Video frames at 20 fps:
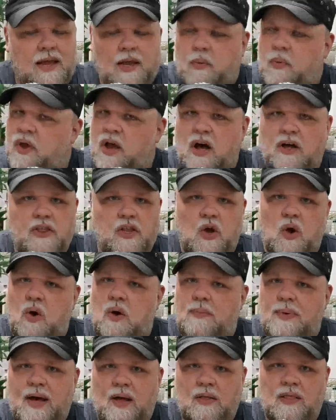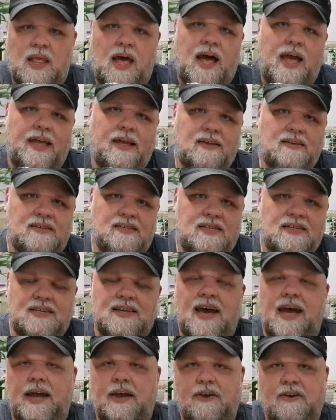Like, we all know about lions
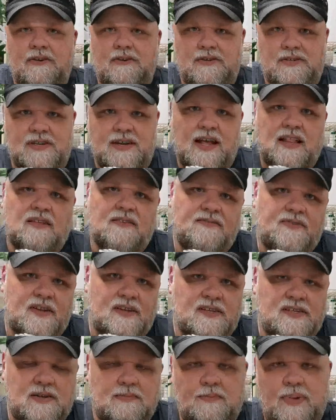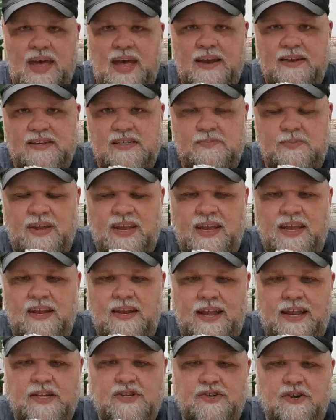and tigers and elephants and pandas being
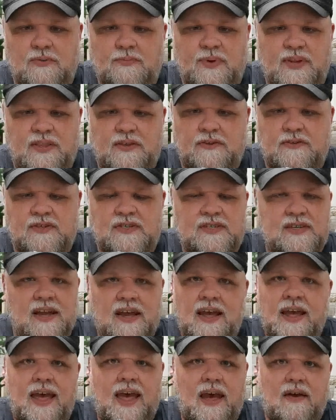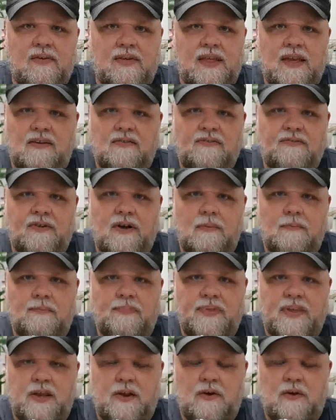endangered, but there's everything
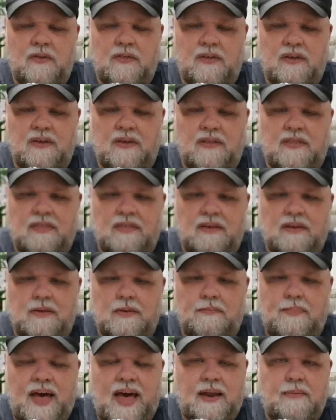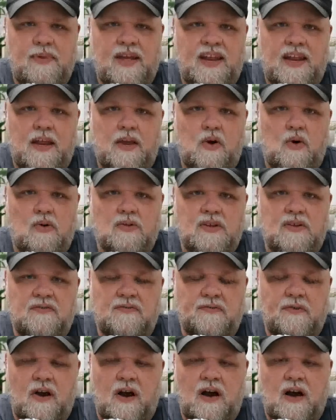from, you know, the Panamanian
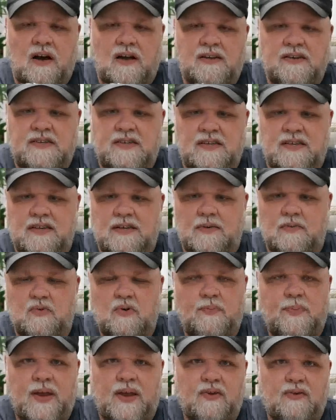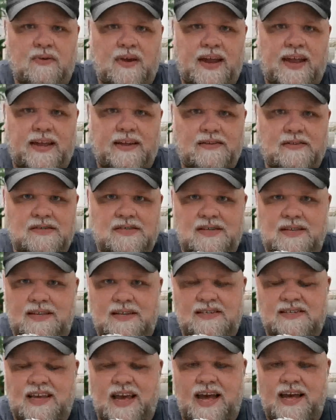golden frog to whooping cranes
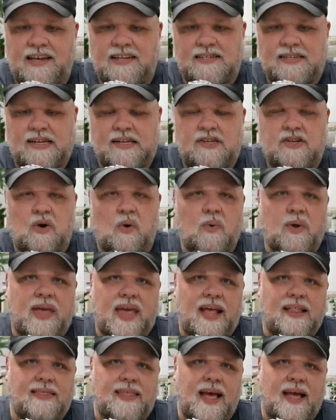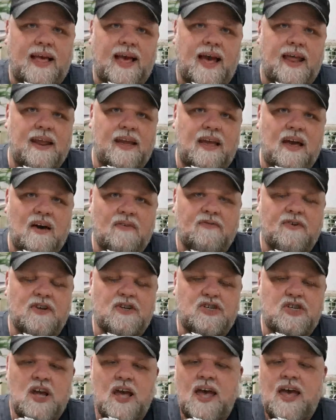to these guys that don't get that kind of
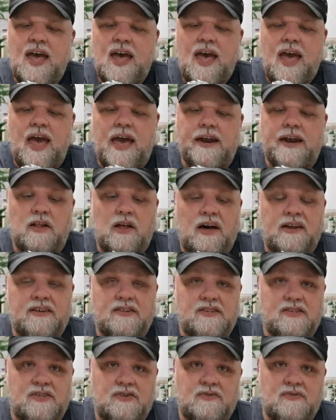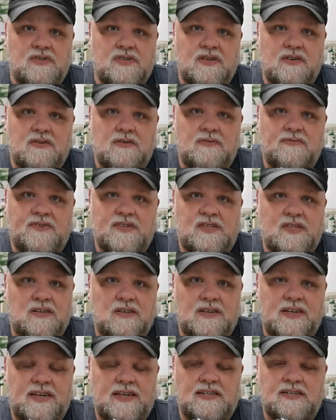coverage. And a lot of zoos and
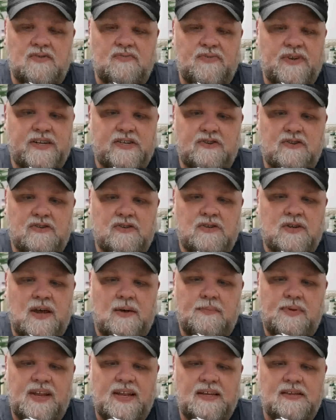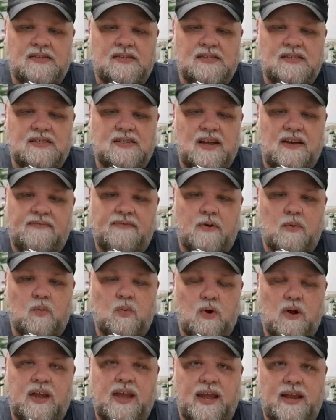facilities and research companies and stuff
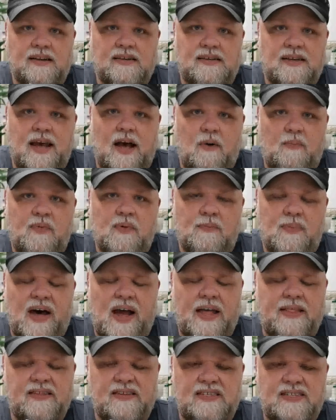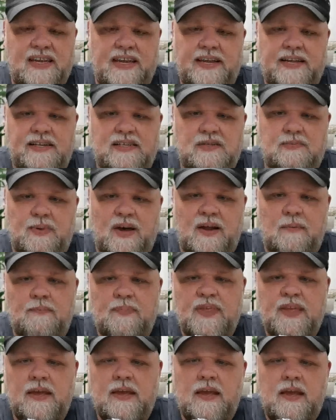are working to help them behind the scenes.
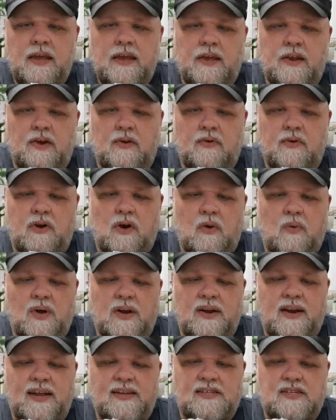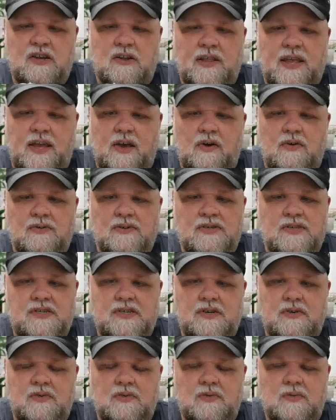But, you know, no one necessarily
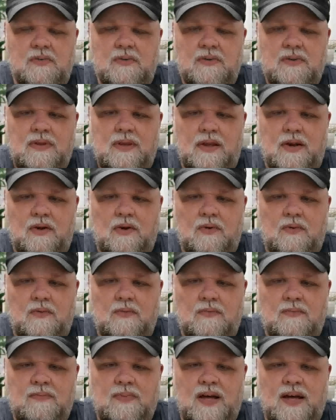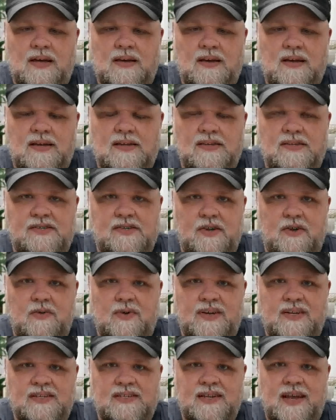goes to, you know, a
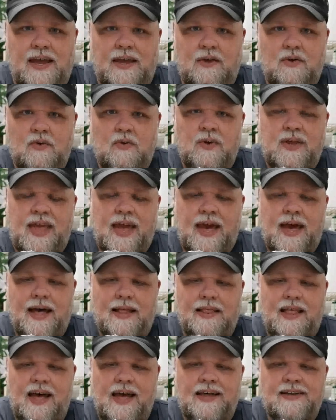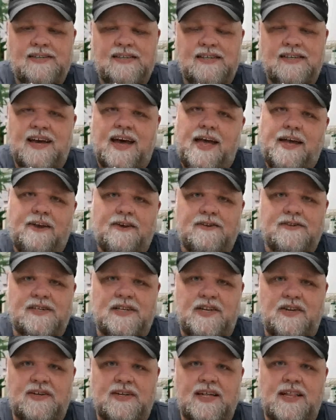zoo and is like, "Ooh, yeah, lions and
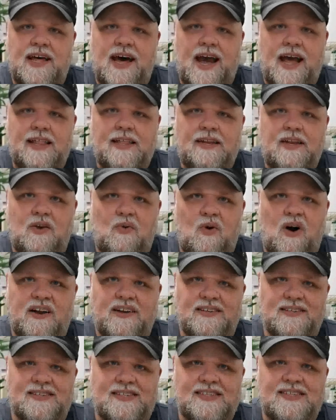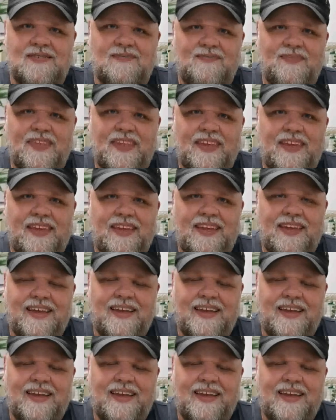tigers and Utila Island iguanas."